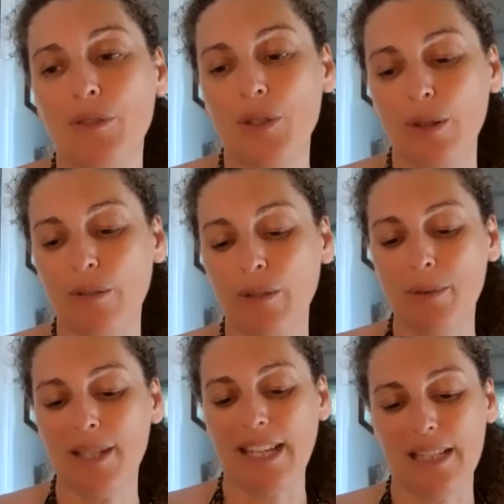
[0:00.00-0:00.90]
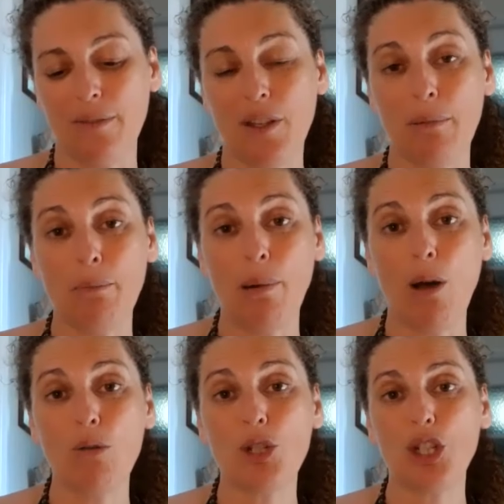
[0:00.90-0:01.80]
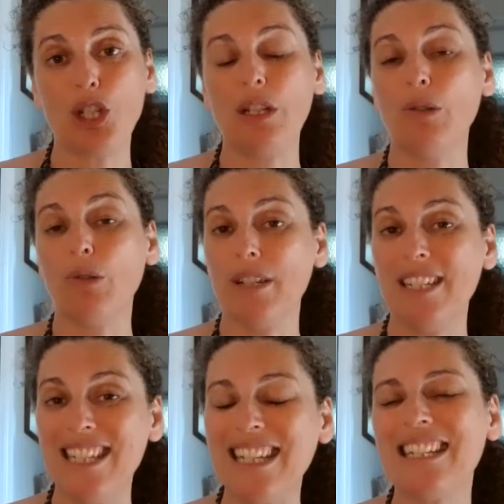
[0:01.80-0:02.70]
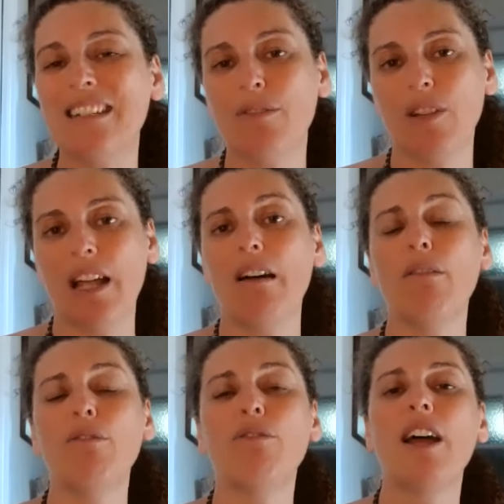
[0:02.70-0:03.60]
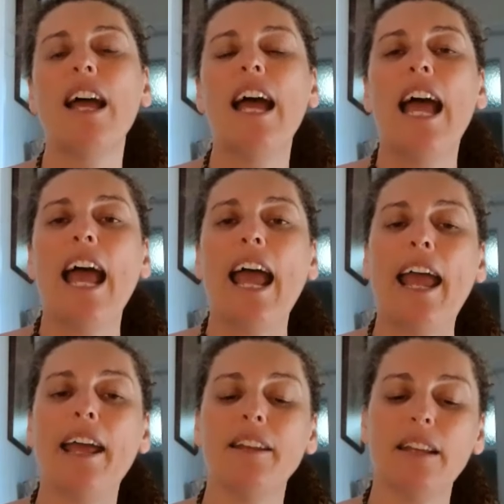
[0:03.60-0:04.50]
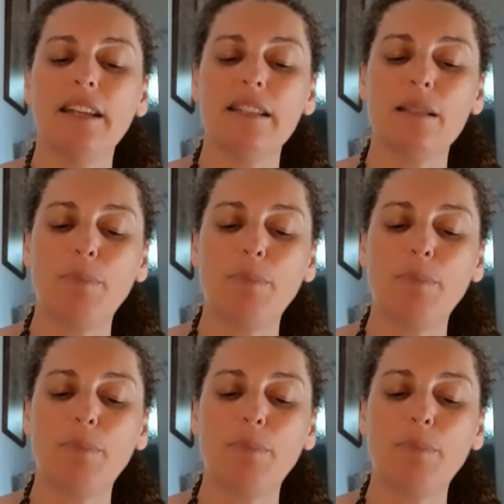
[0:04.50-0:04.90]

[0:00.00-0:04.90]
sort of obsessive compulsion or addictive love. And it's